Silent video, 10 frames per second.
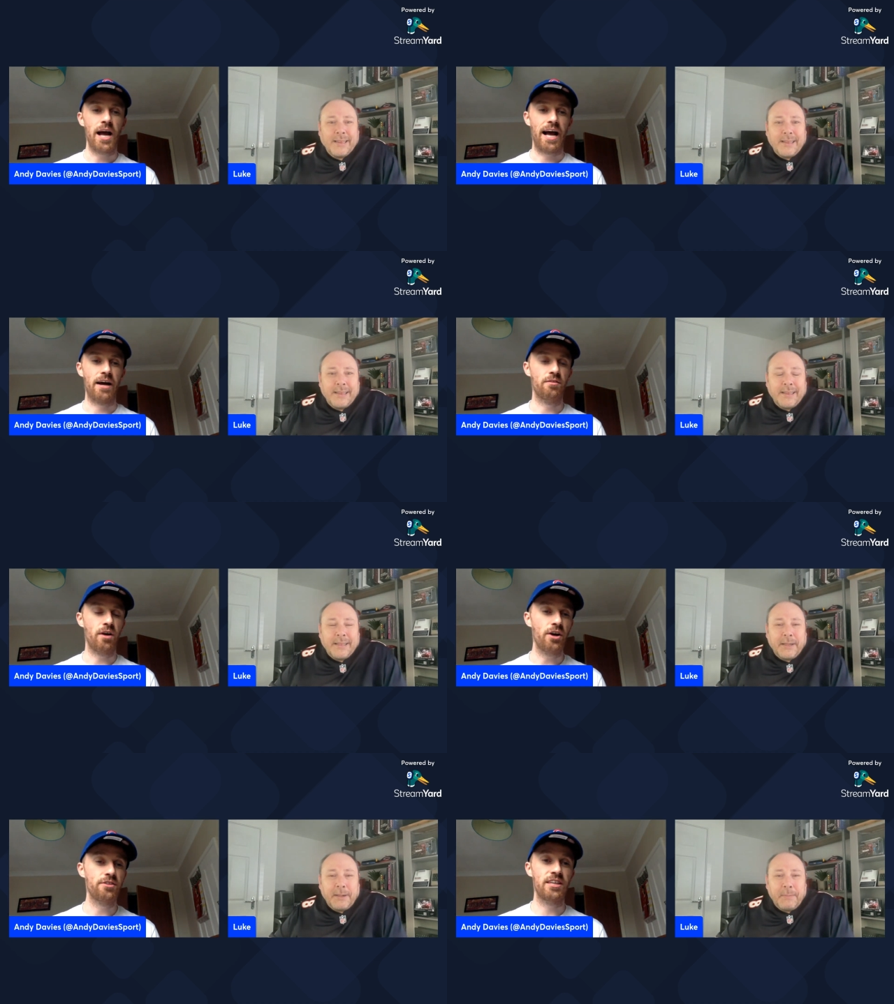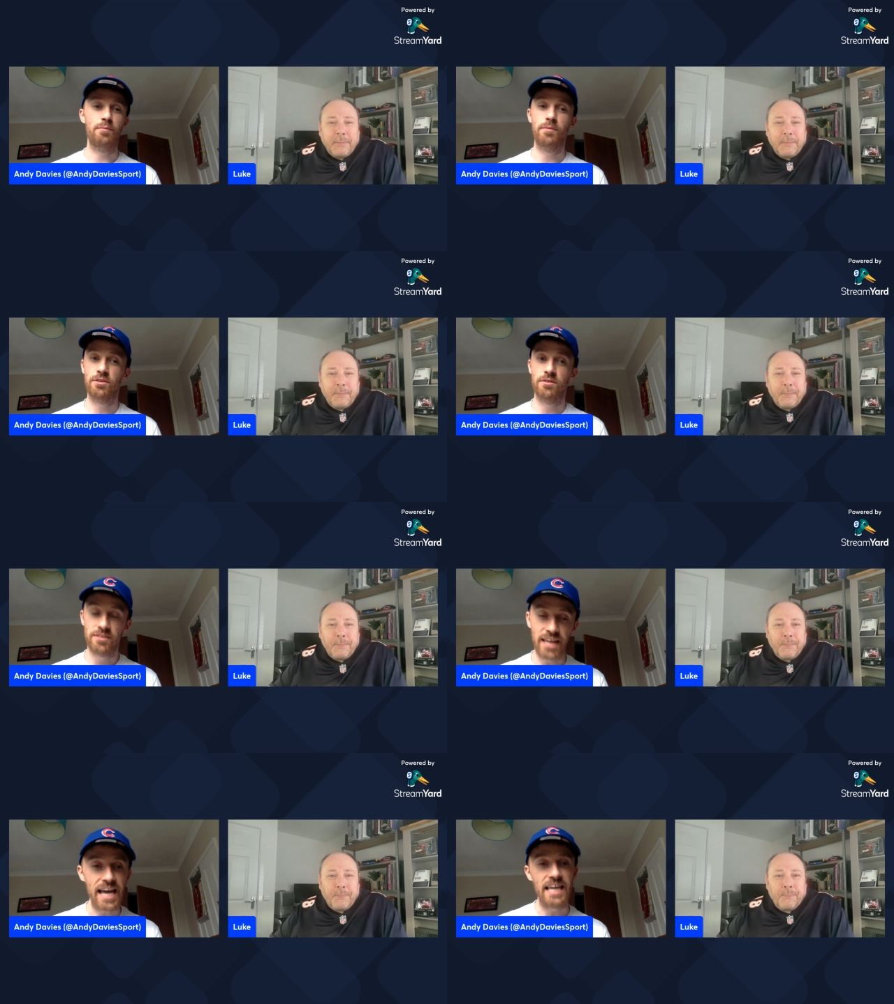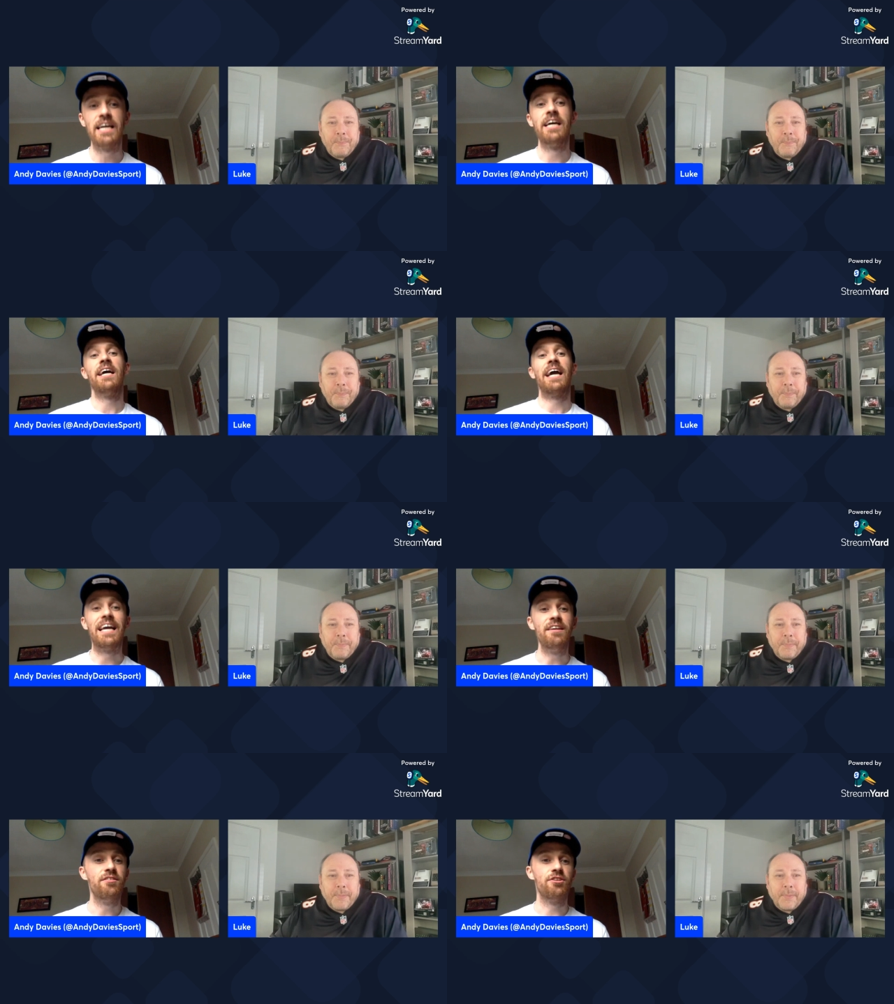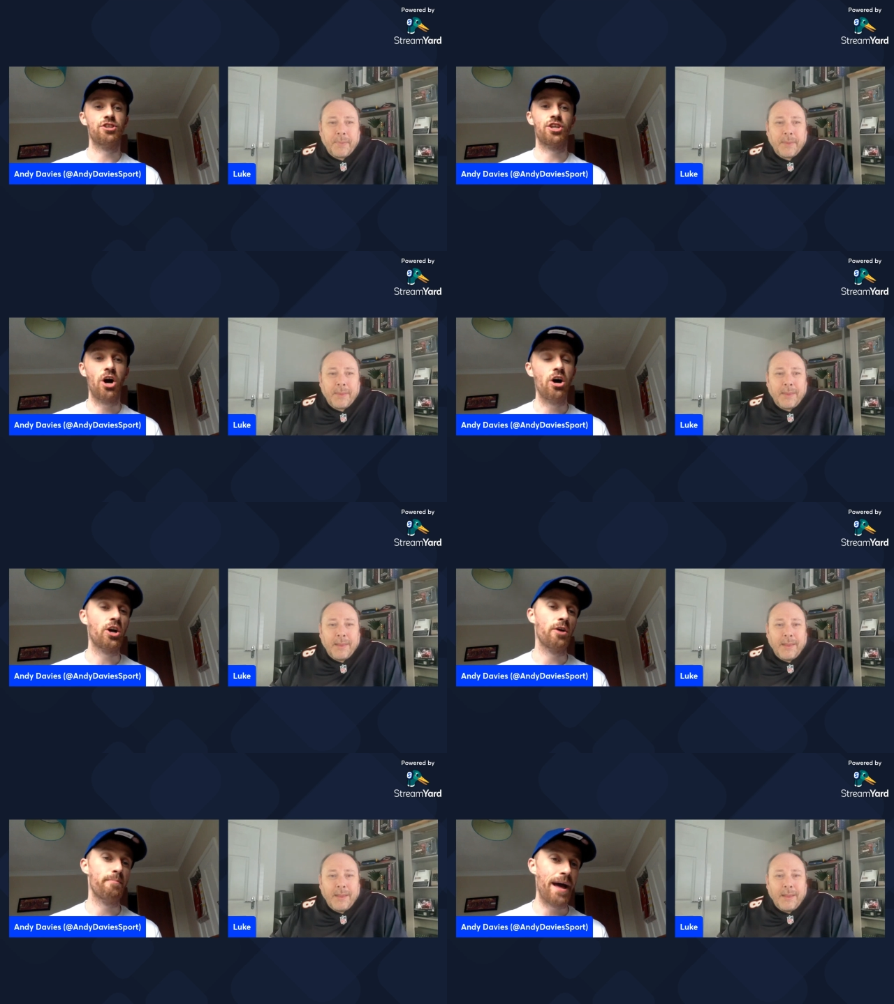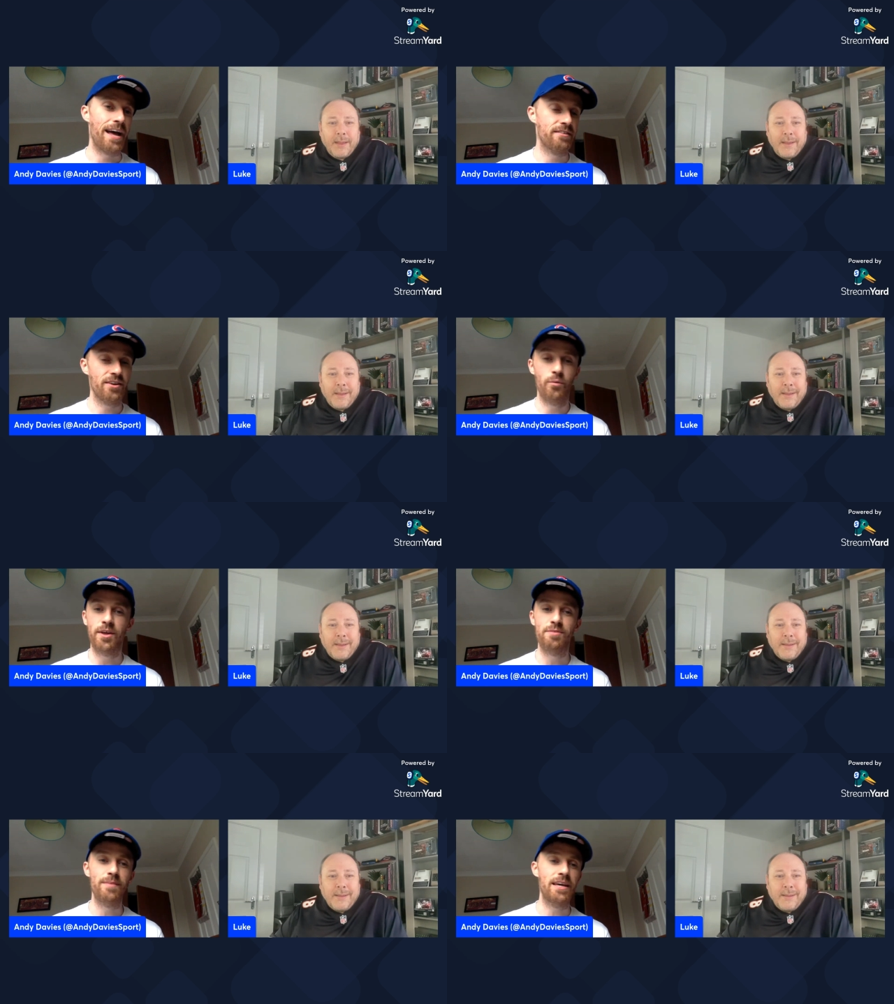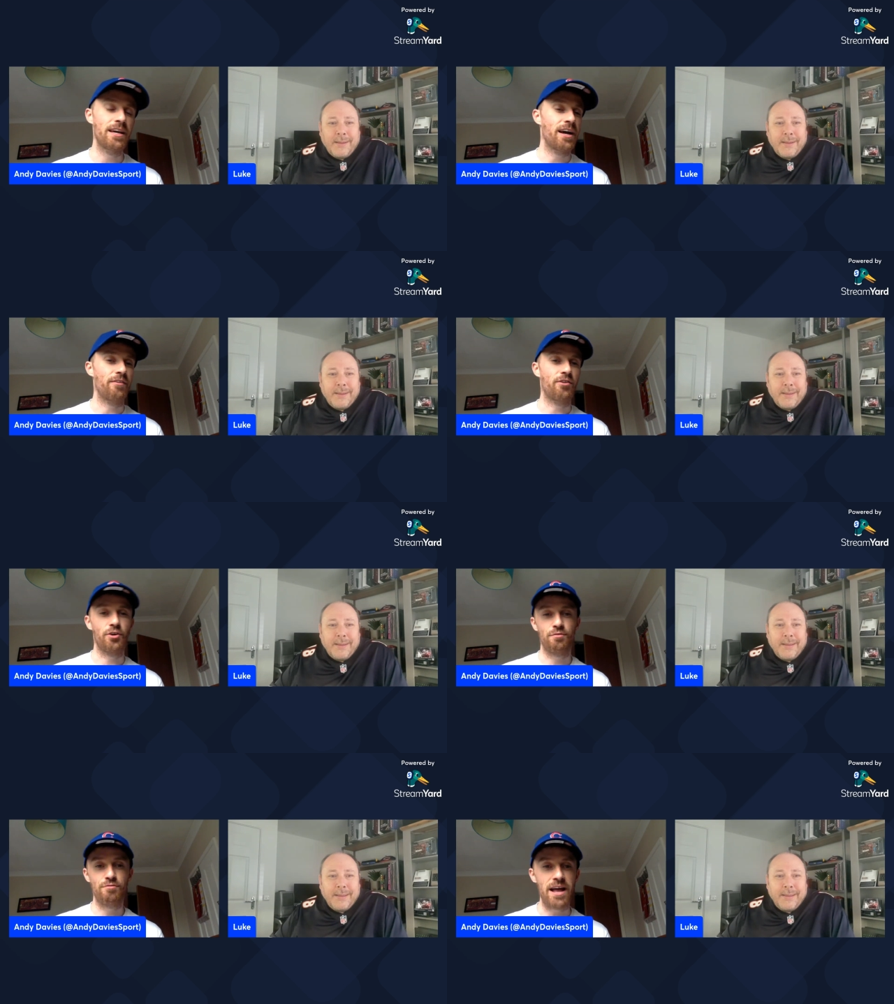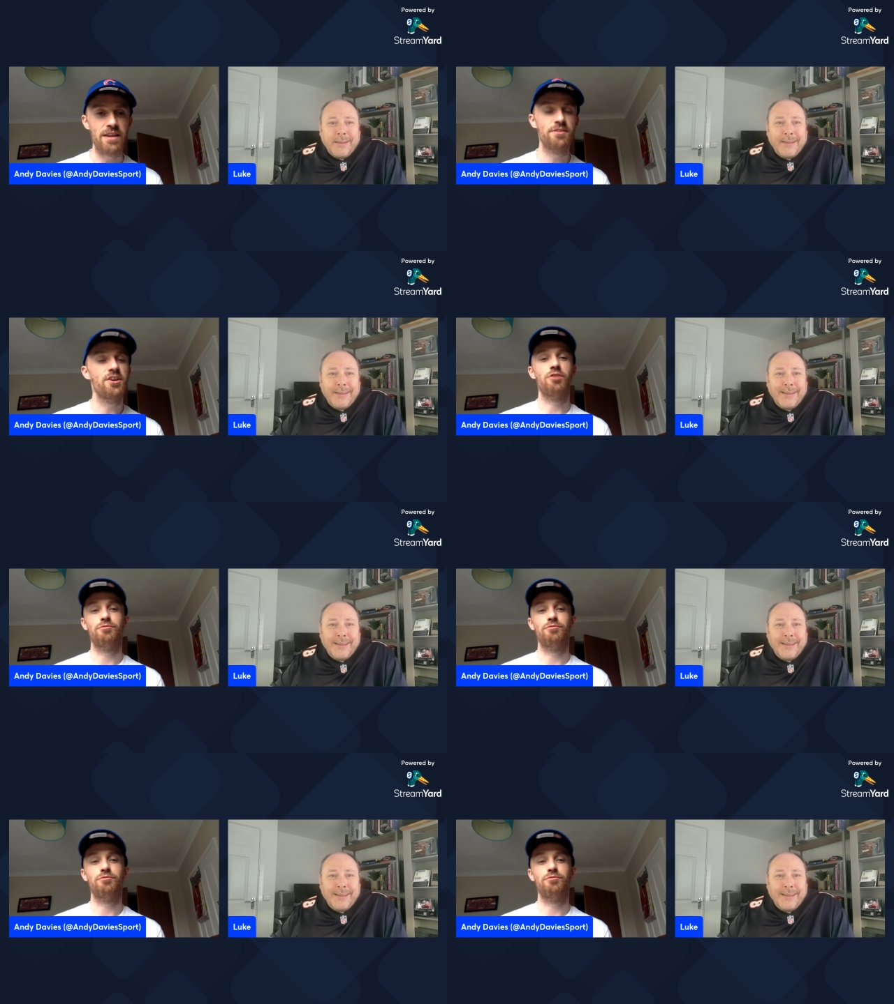Speaker 1: And our team we're doing today is the Chicago Bears. And with me, I've got a friend, a